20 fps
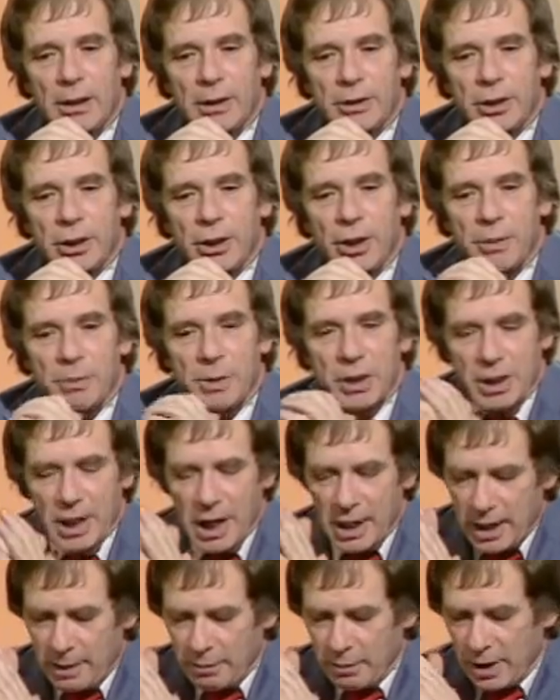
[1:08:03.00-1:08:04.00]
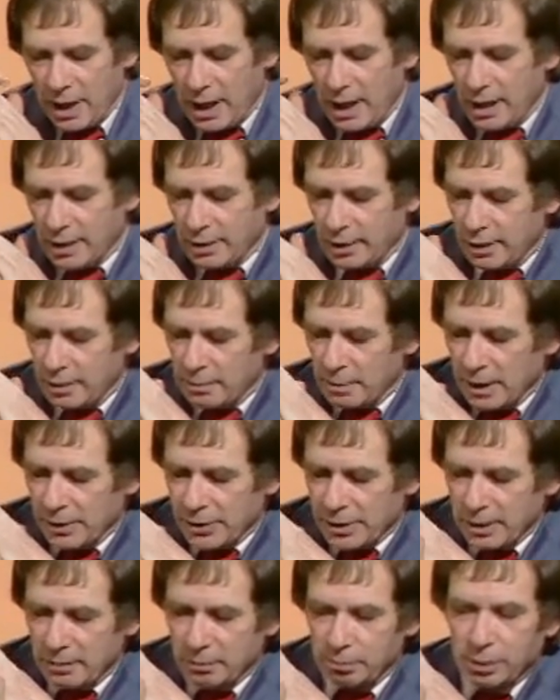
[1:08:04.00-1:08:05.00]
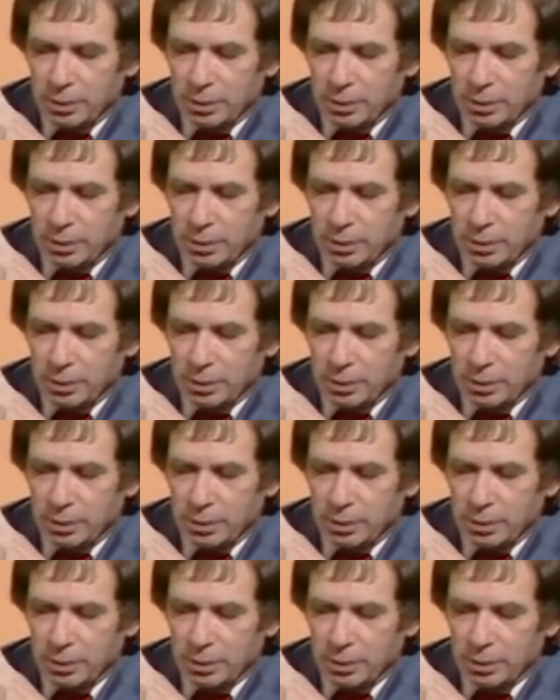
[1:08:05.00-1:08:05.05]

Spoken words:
She got a bit tied up with a high and low melting